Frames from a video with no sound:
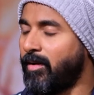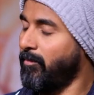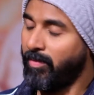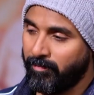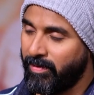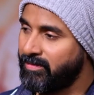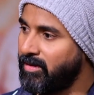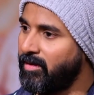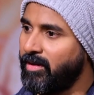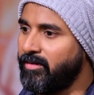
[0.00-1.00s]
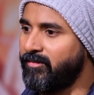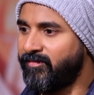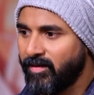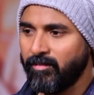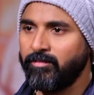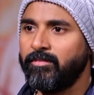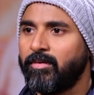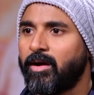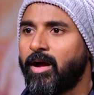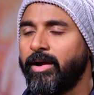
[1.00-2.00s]
but basically in film,
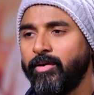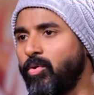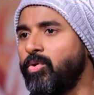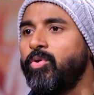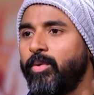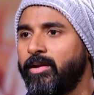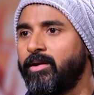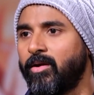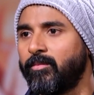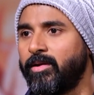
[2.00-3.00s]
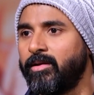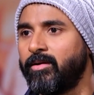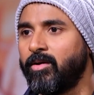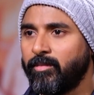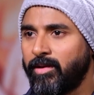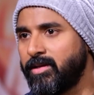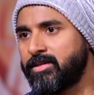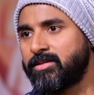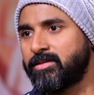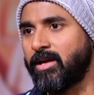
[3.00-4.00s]
I don't do any comedy. Comedy
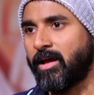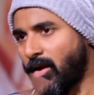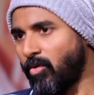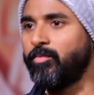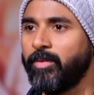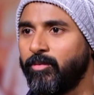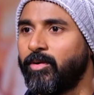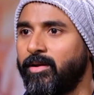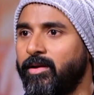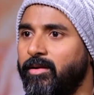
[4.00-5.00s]
is around me only.